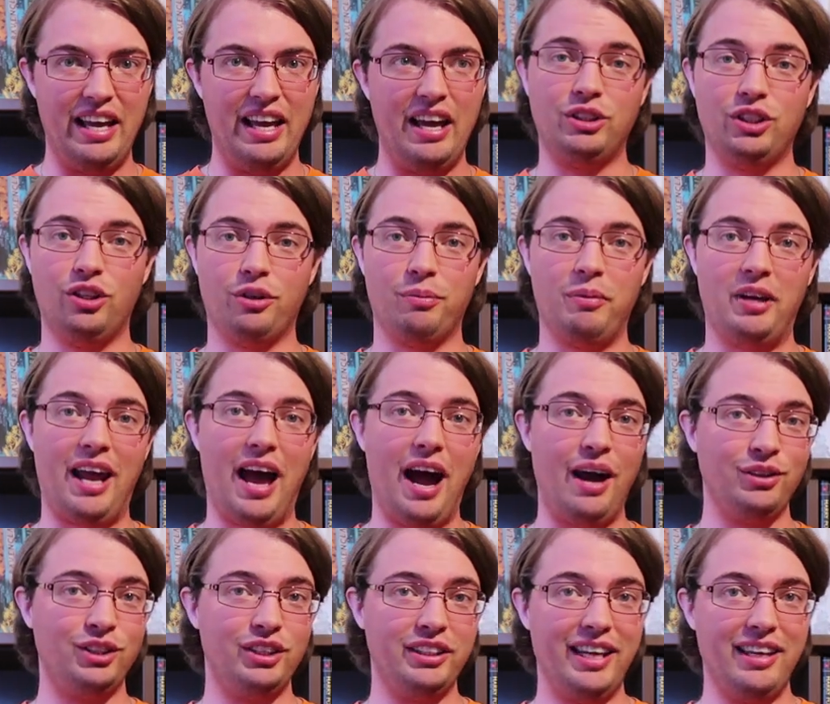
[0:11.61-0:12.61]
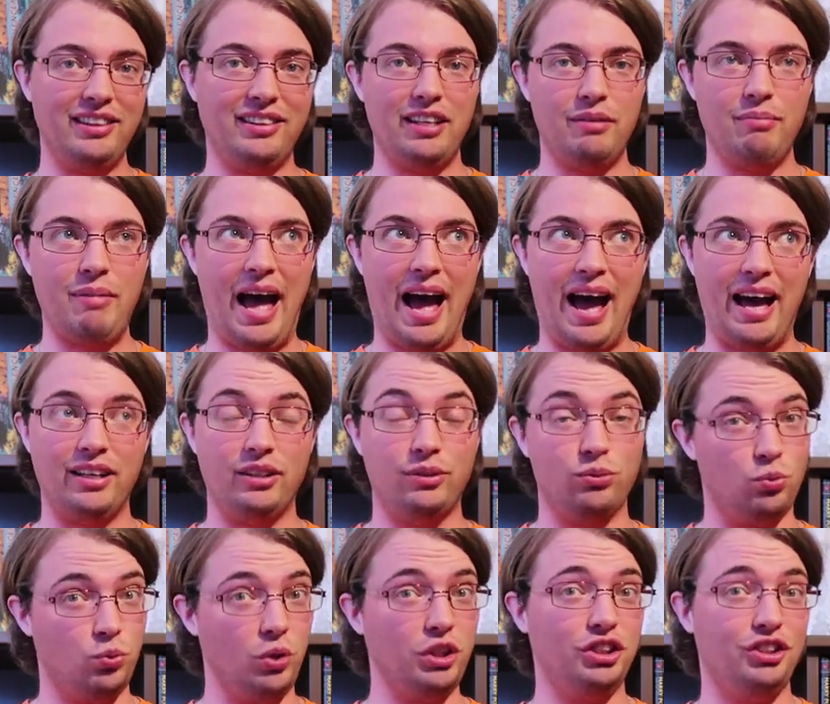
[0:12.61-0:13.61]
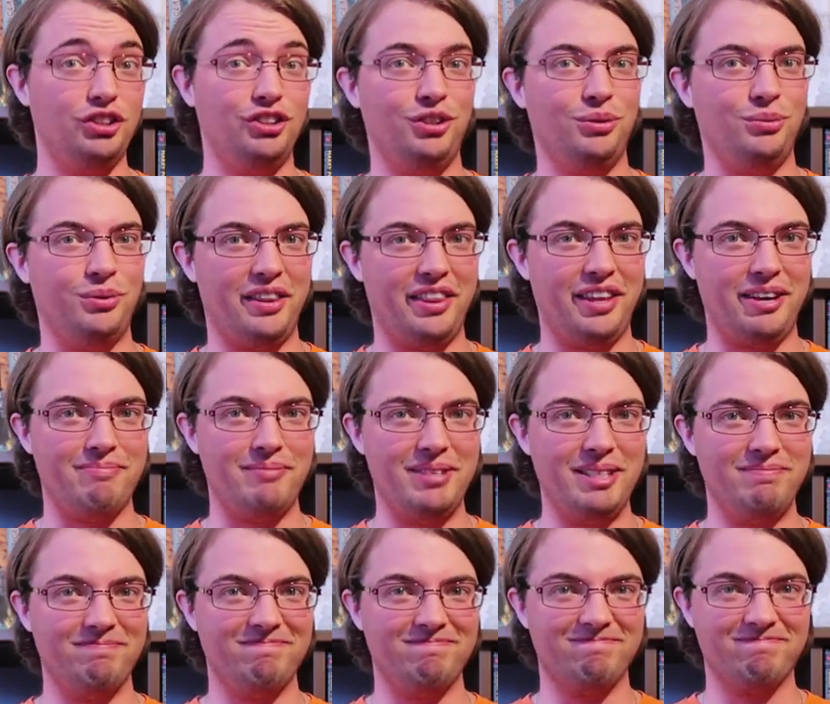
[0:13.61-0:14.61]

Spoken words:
I will talk about how to get them and what to do with them.